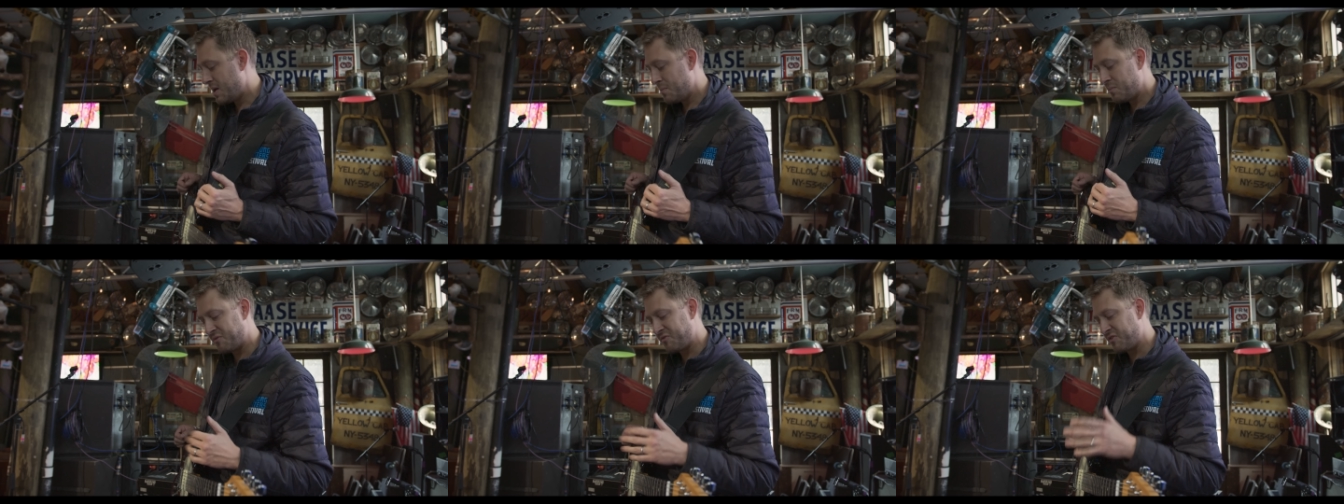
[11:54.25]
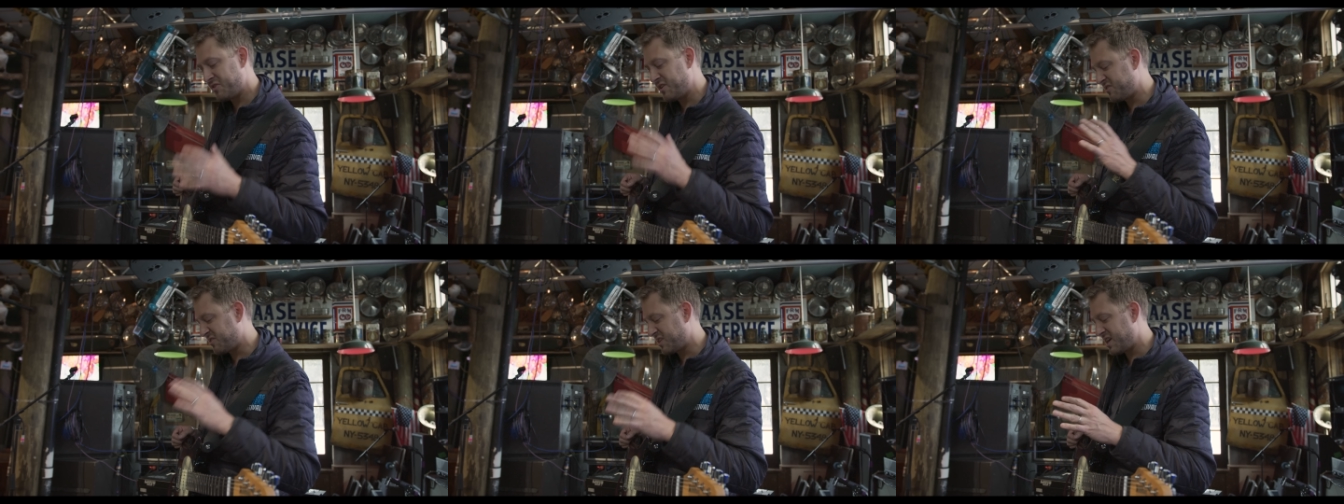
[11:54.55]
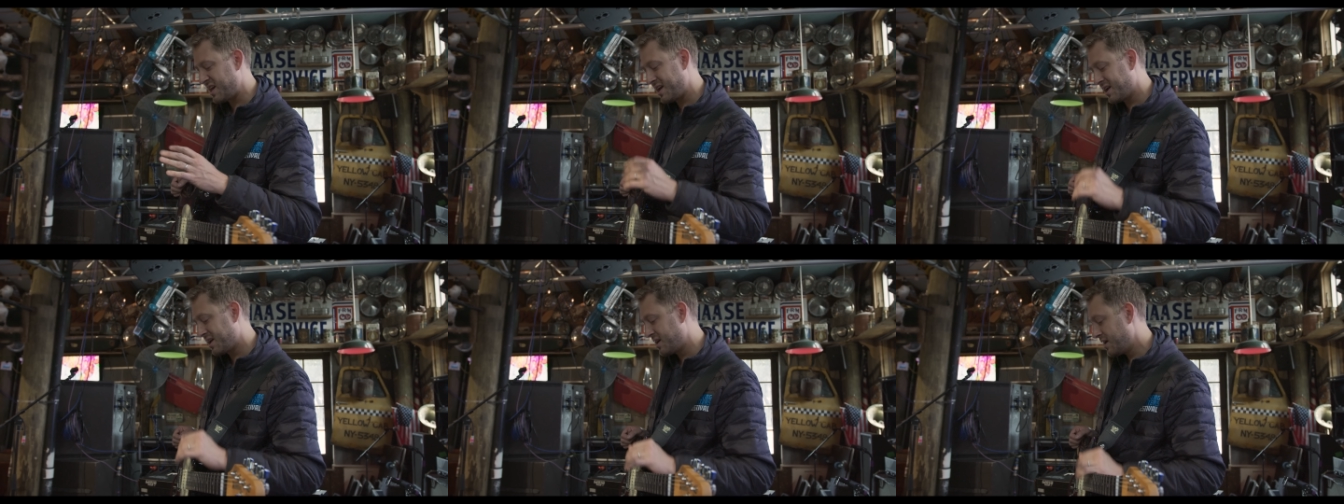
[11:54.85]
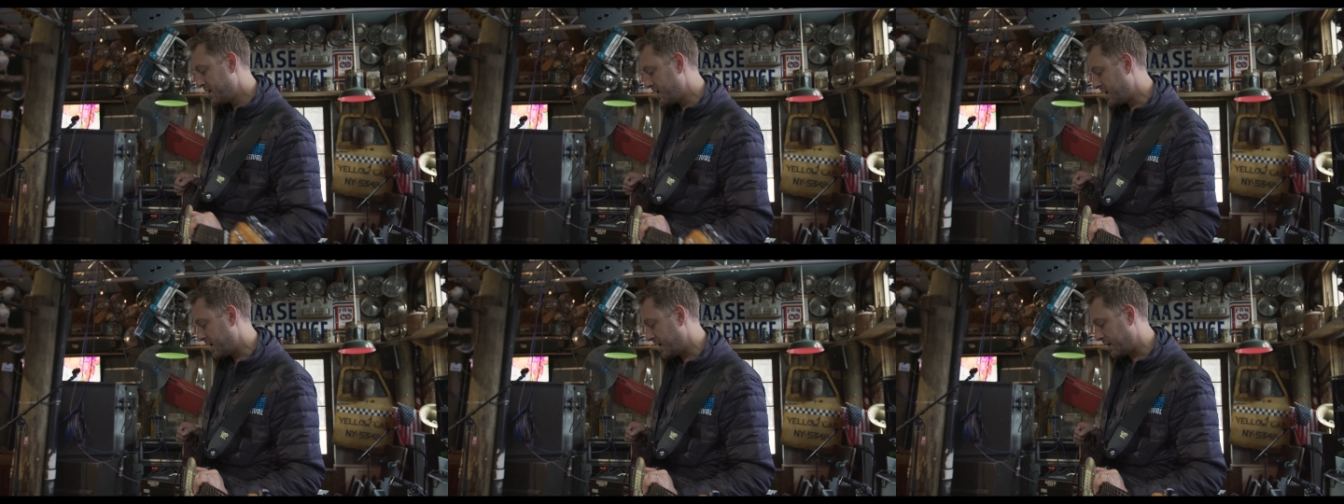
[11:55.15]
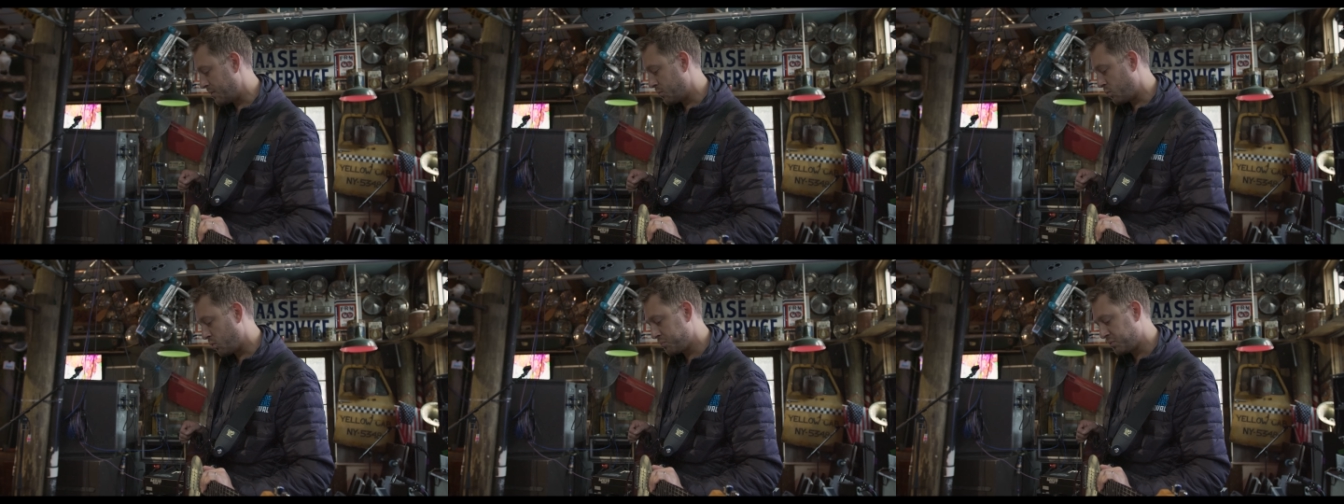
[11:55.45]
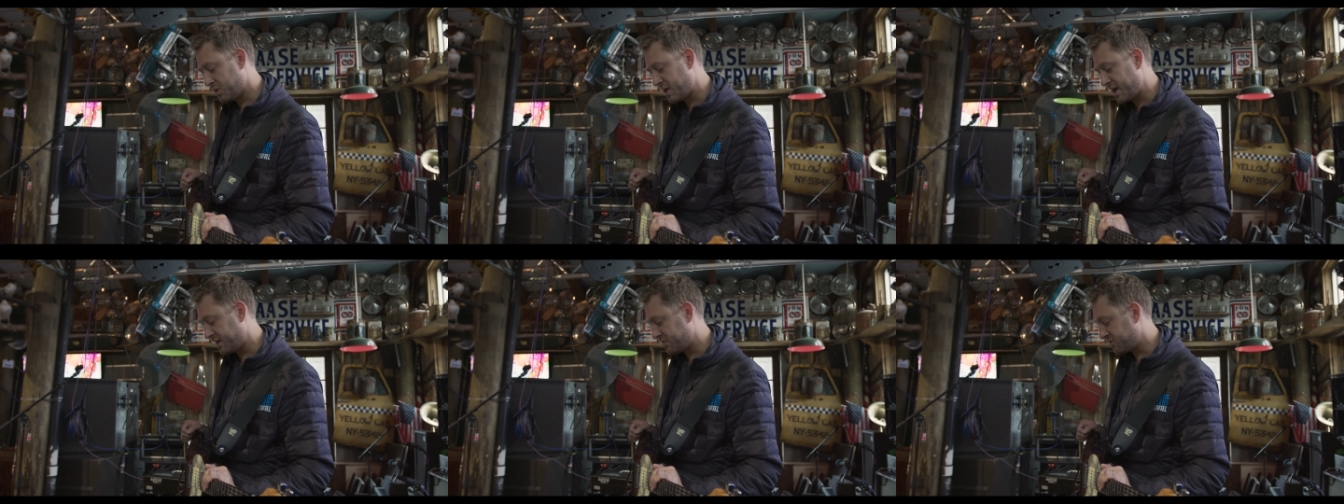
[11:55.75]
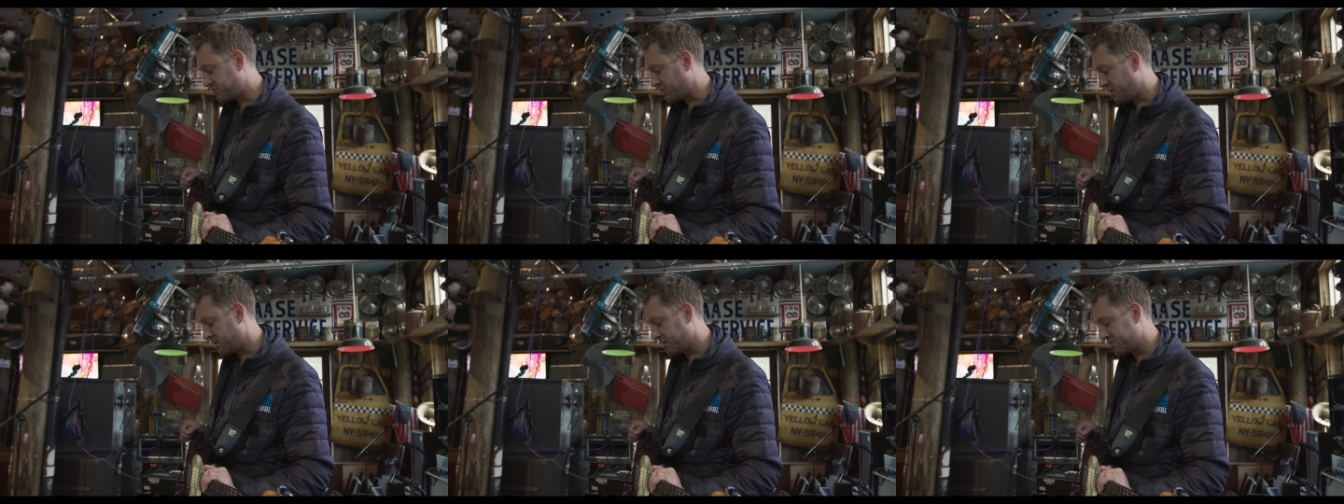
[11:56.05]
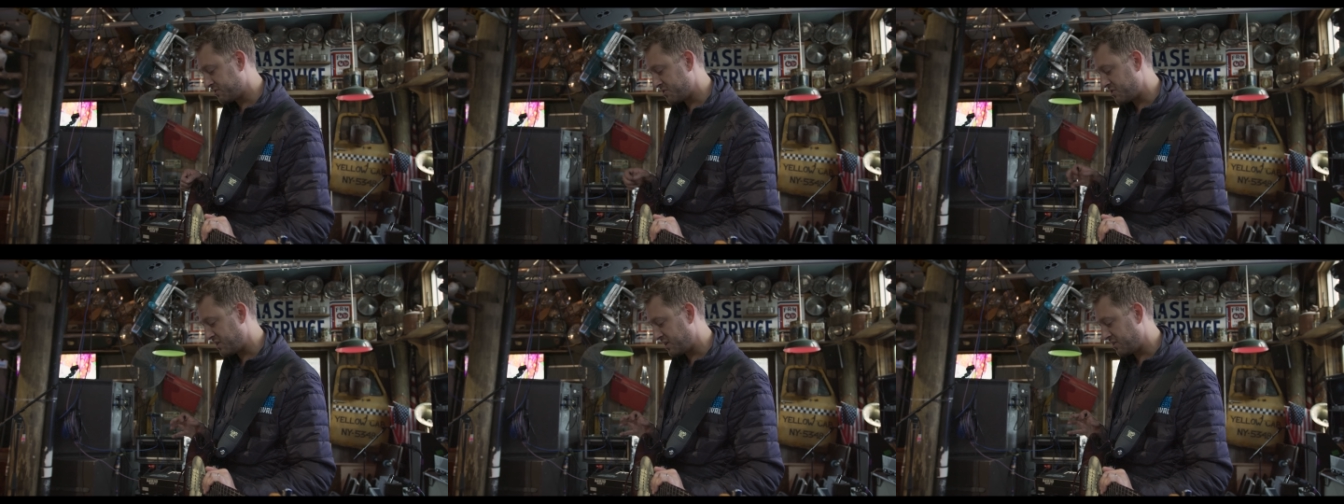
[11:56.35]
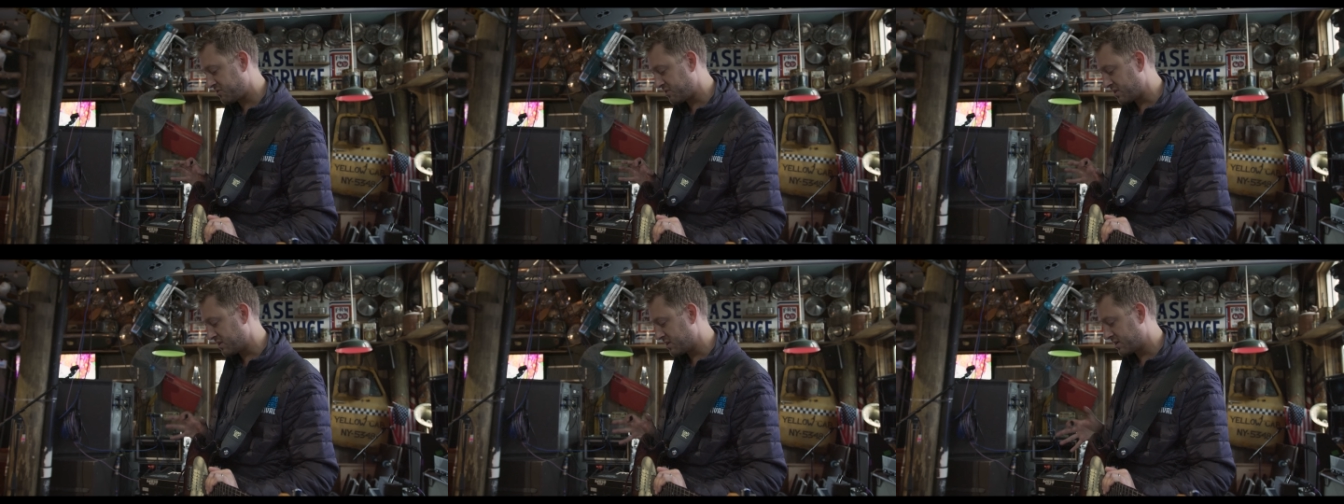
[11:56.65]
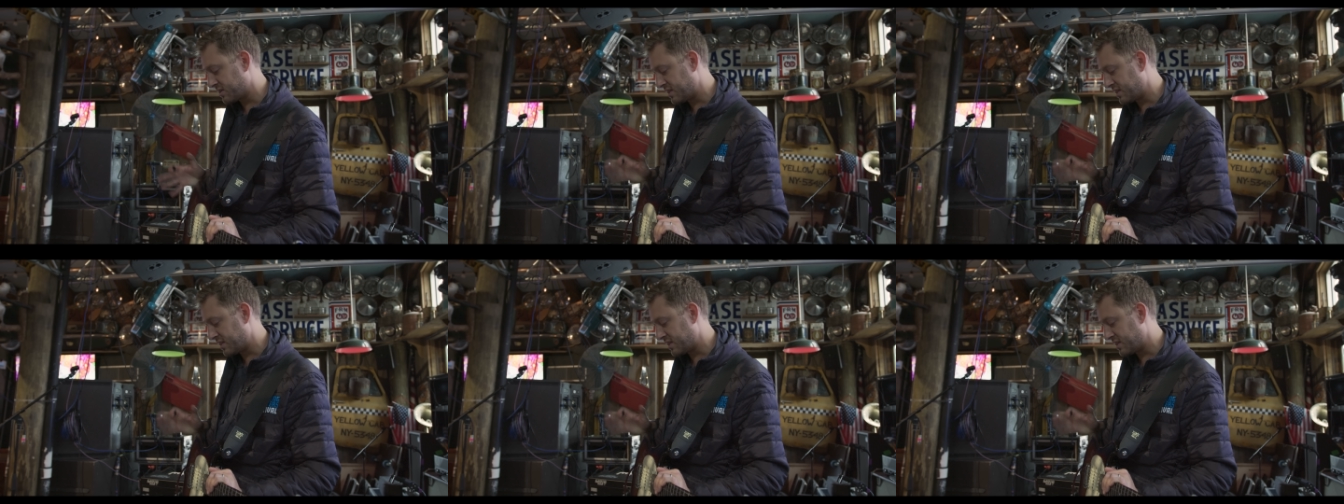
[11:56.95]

But for this gig, um, we're playing songs that these